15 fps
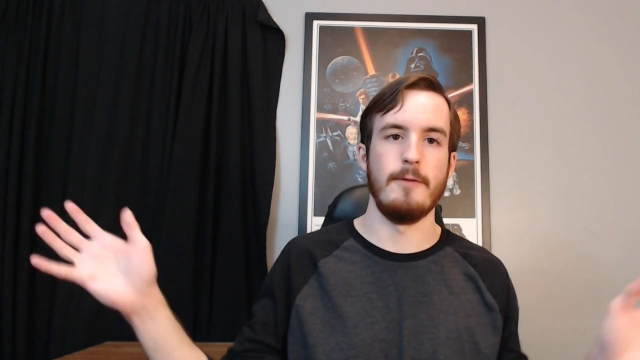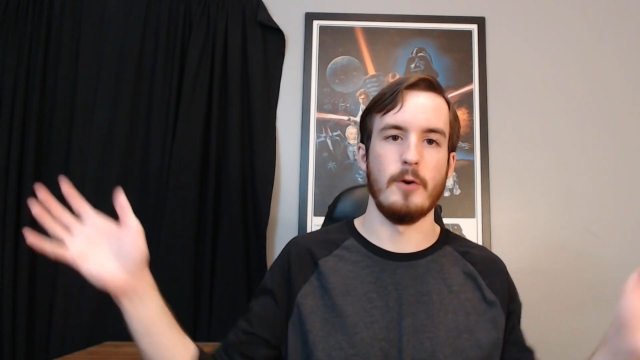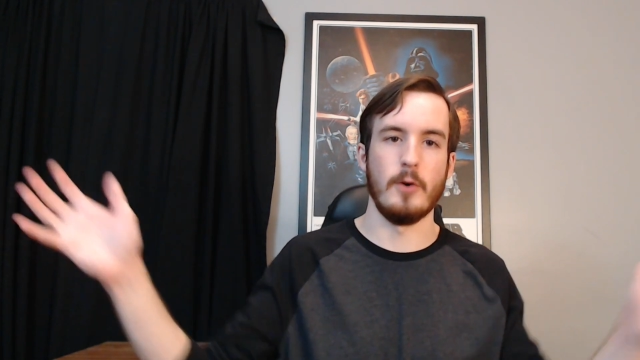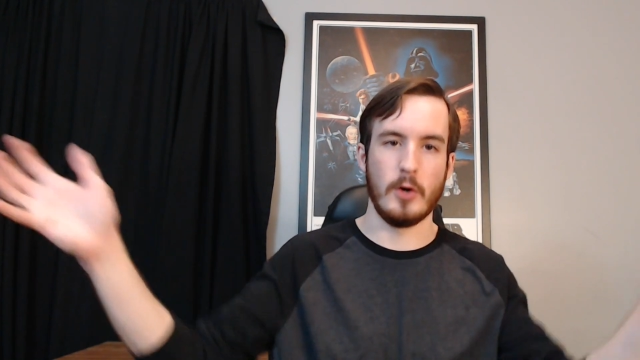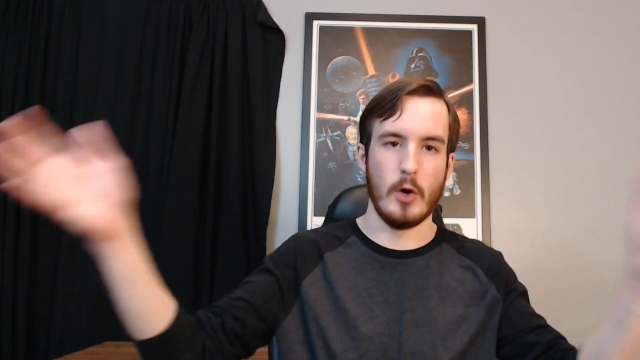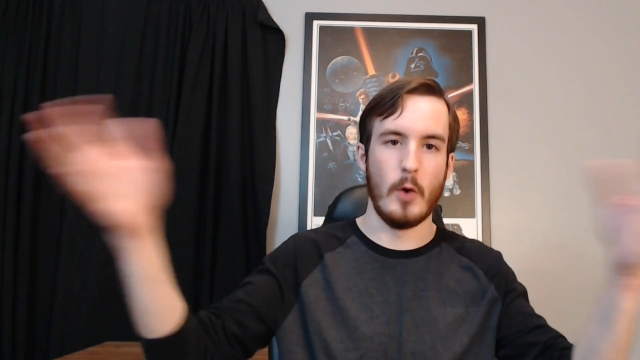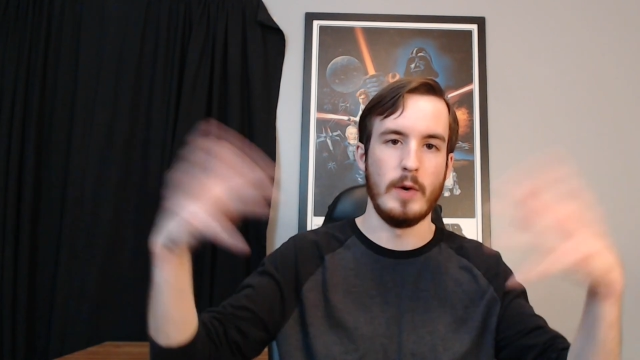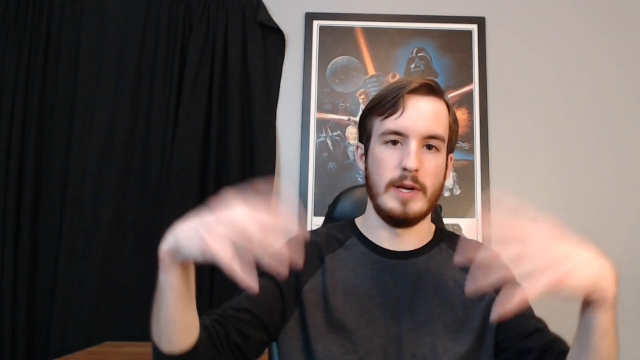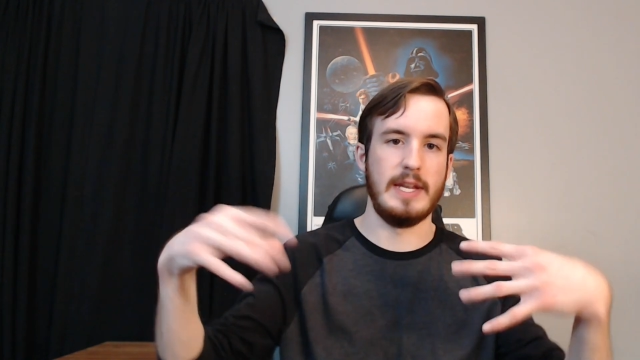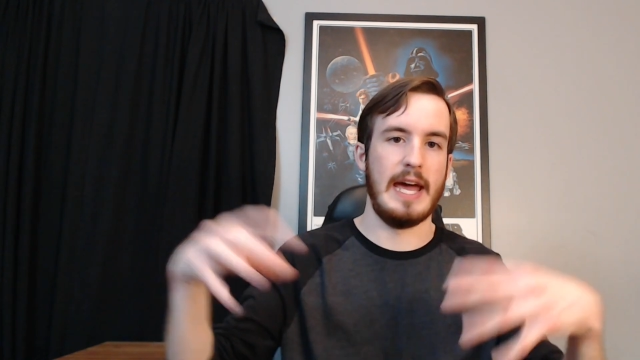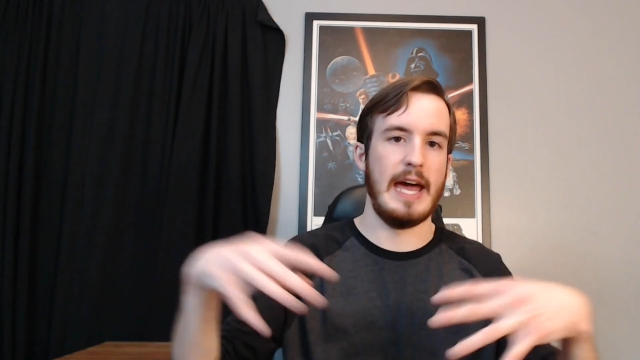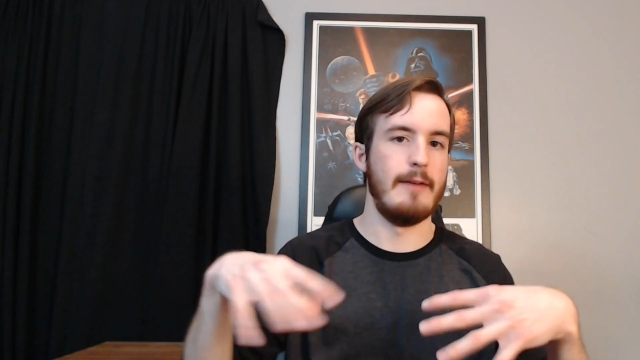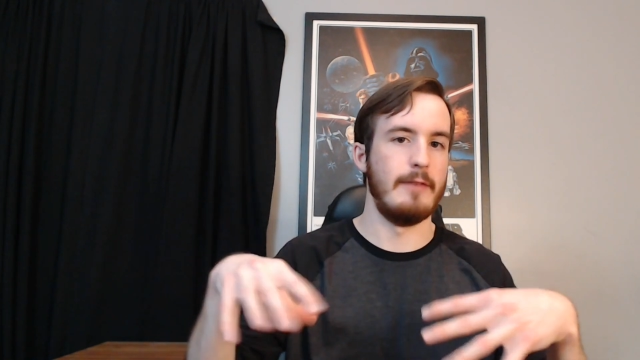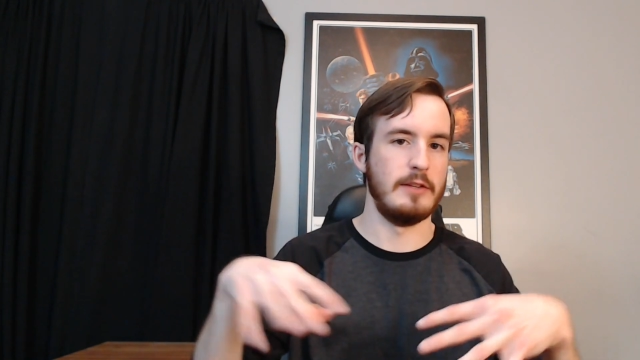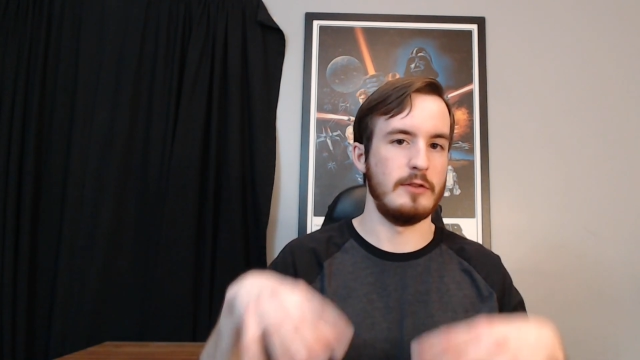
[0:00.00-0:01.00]
you're going to
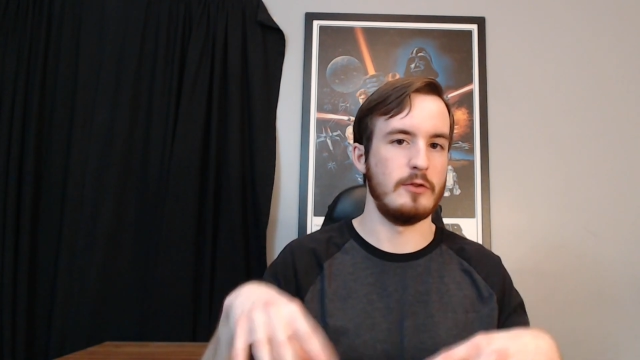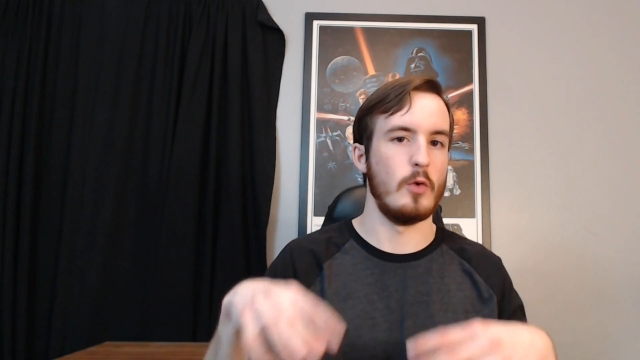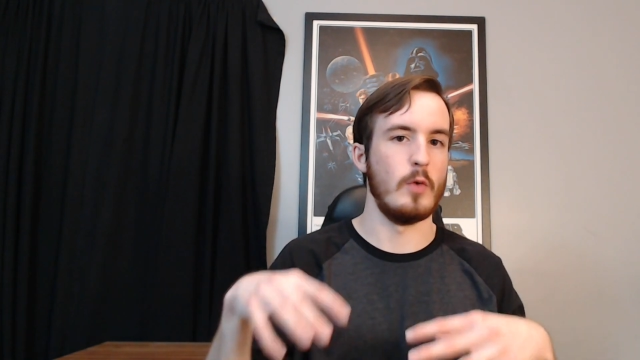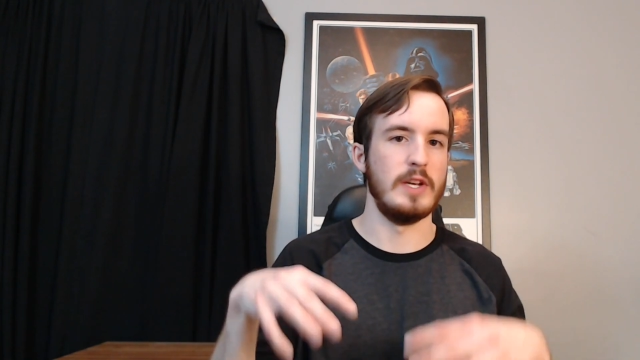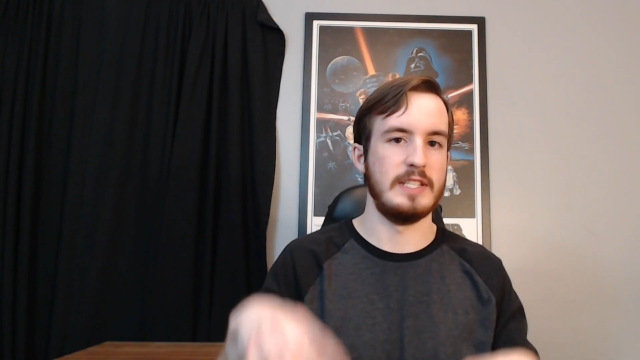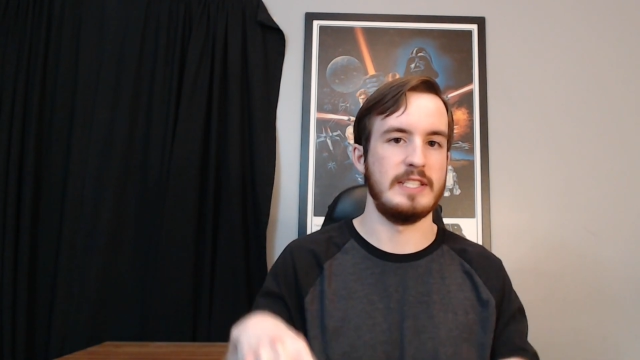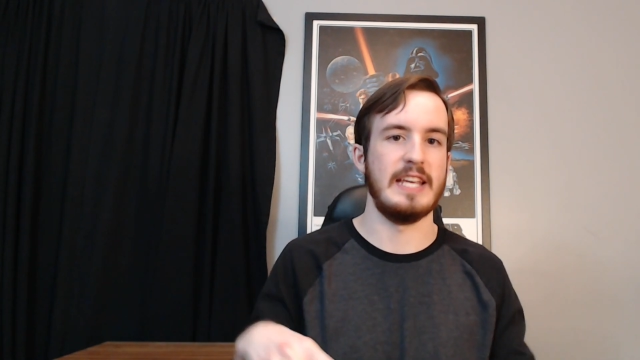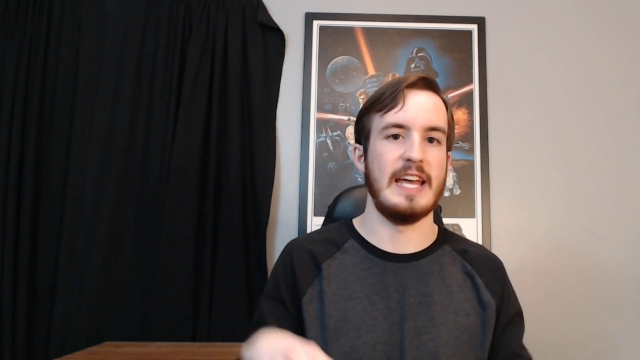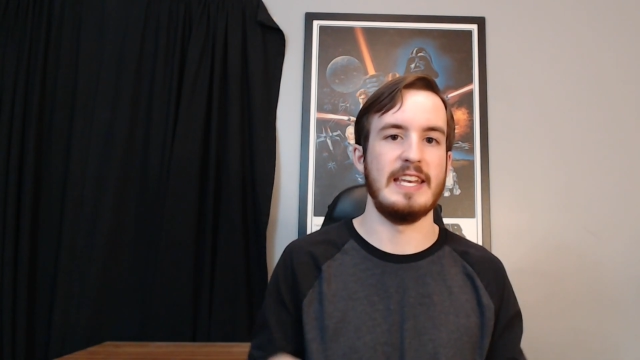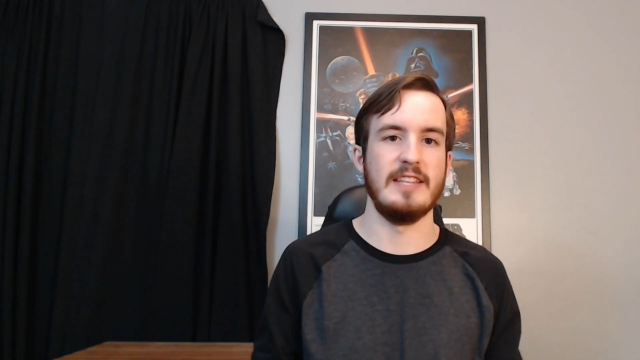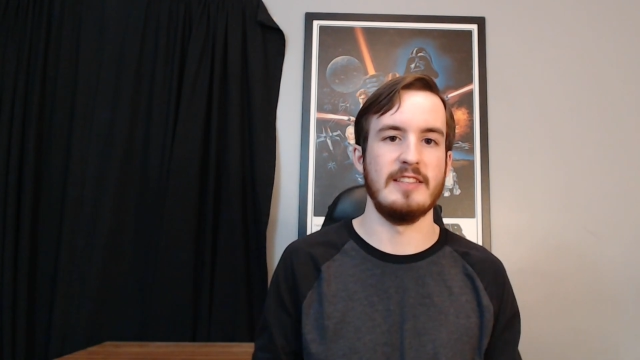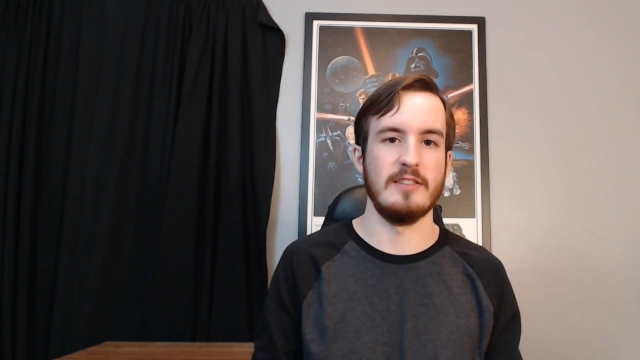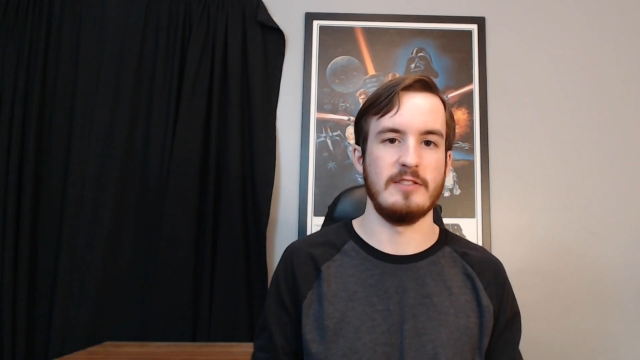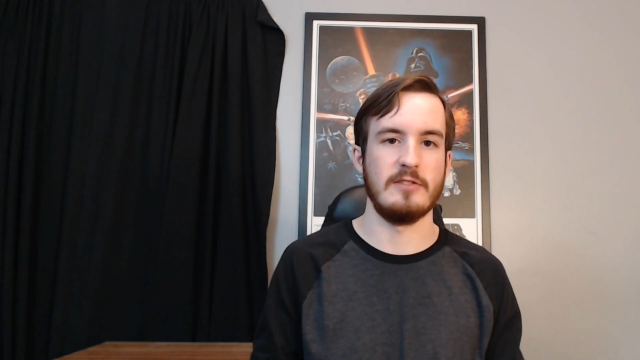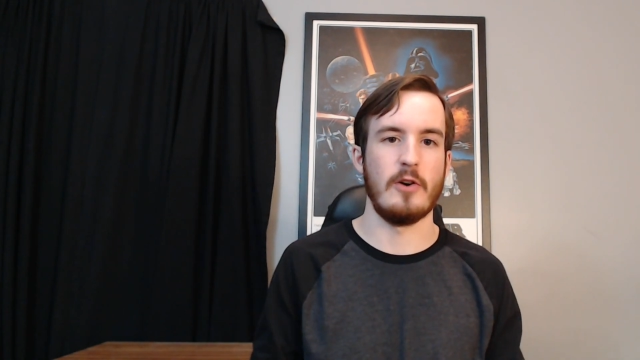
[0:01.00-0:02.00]
have a story set
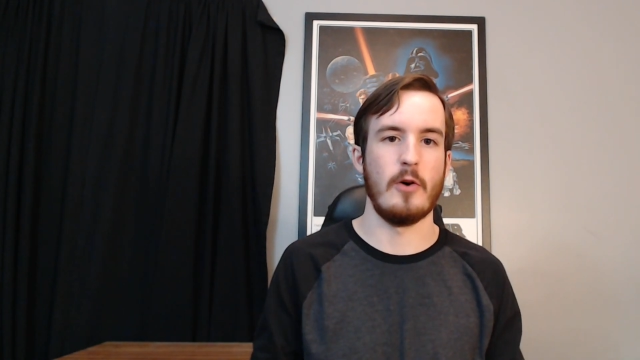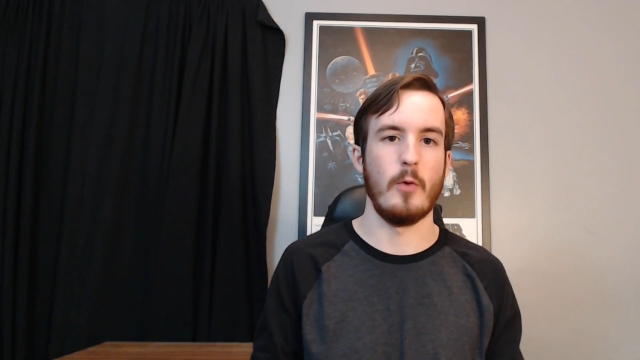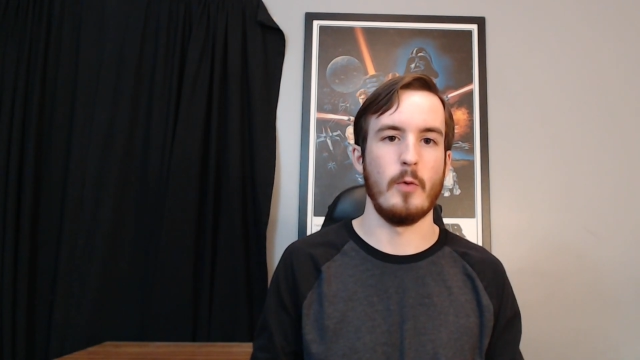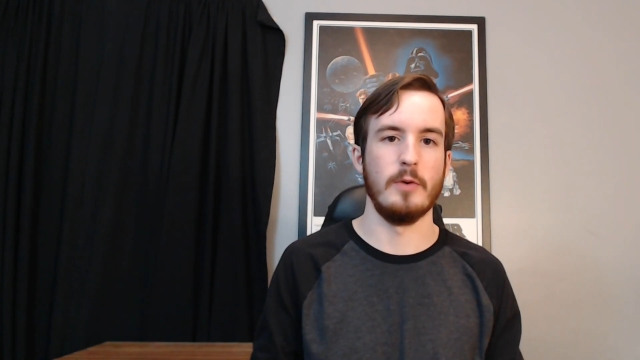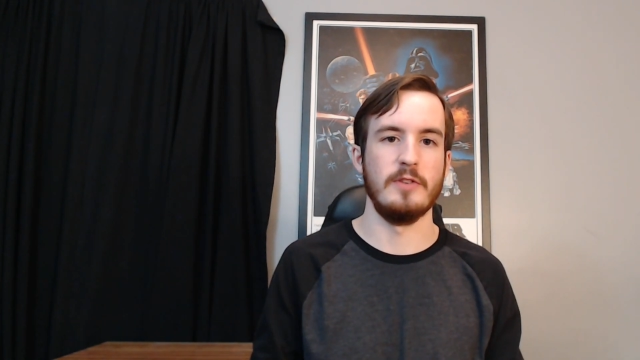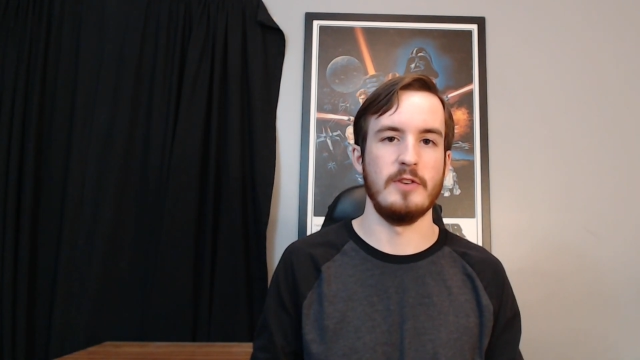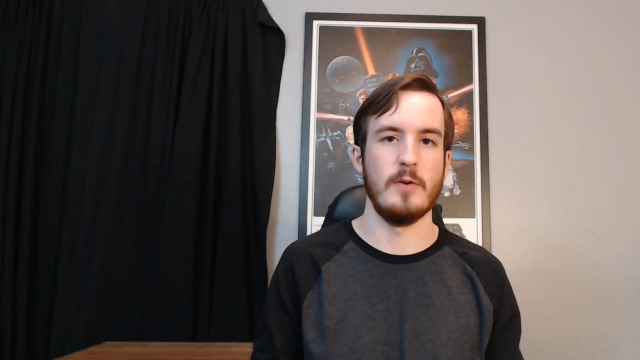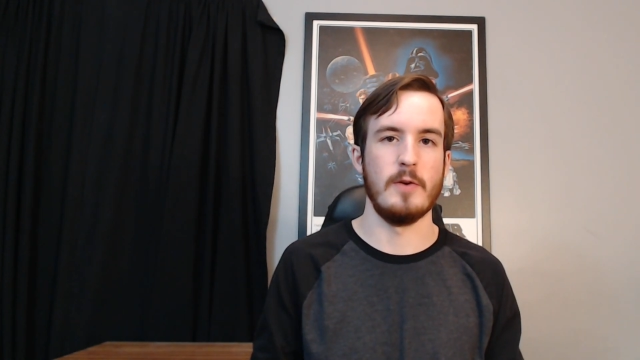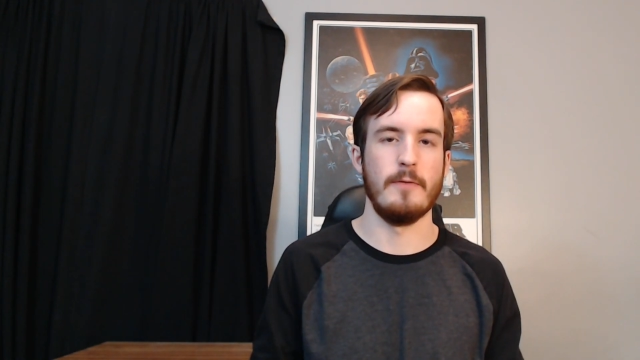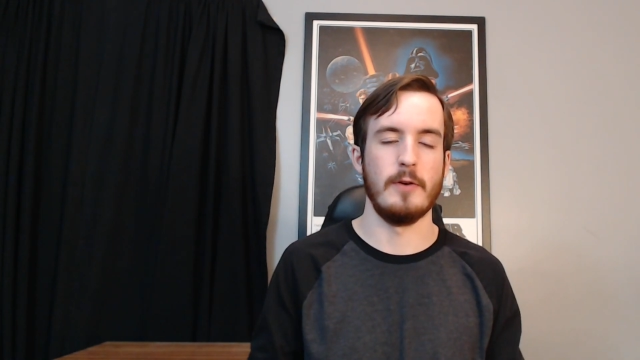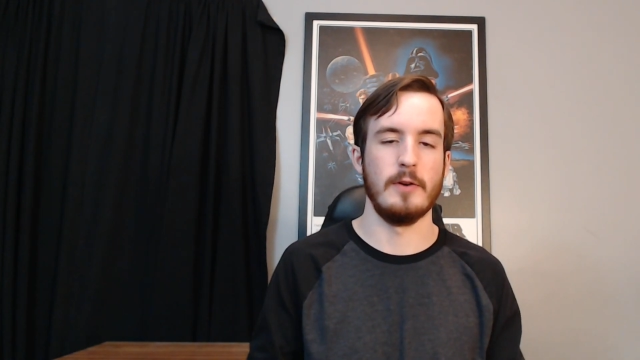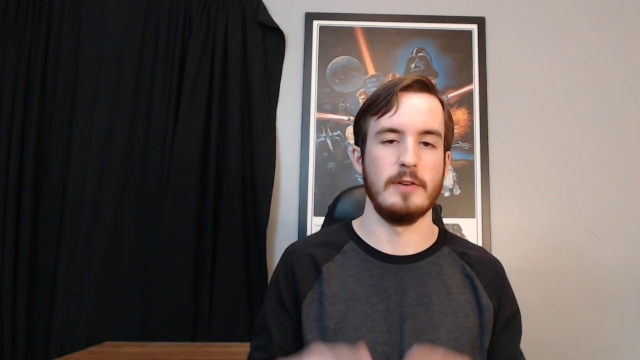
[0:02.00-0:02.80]
in the Star Wars universe,